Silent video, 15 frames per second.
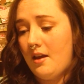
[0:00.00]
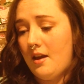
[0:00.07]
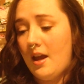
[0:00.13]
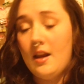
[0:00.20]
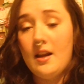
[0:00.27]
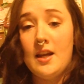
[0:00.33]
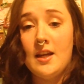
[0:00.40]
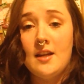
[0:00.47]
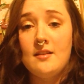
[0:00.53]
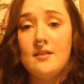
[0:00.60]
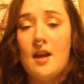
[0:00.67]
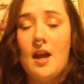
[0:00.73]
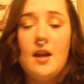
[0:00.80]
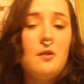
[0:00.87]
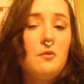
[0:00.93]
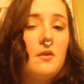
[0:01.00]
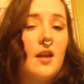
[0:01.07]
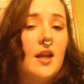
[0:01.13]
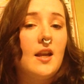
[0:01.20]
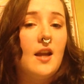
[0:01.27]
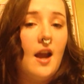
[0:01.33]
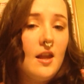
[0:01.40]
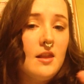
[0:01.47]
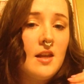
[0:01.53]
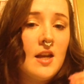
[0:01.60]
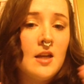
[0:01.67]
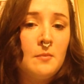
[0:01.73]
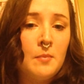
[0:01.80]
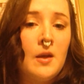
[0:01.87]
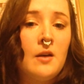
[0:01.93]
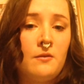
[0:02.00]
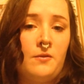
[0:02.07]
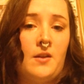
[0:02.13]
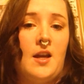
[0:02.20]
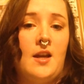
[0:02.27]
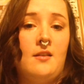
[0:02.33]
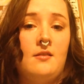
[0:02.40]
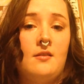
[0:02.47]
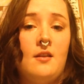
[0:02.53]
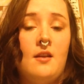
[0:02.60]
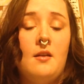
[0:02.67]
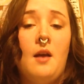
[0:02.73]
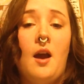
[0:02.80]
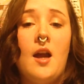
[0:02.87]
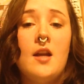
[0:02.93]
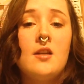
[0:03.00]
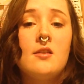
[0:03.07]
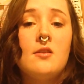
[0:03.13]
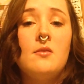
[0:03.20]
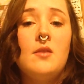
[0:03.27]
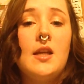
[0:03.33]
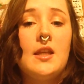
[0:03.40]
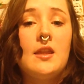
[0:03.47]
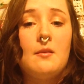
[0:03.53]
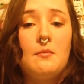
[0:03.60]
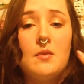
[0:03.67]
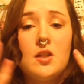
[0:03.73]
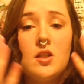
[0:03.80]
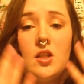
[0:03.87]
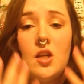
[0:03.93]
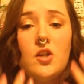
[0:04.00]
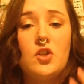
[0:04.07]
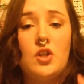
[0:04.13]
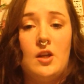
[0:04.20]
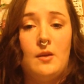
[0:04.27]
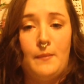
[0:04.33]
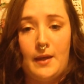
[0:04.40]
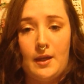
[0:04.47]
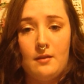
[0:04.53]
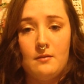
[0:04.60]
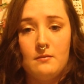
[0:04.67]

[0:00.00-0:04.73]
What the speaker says: And like I said, I like butterflies. I just don't like them touching me.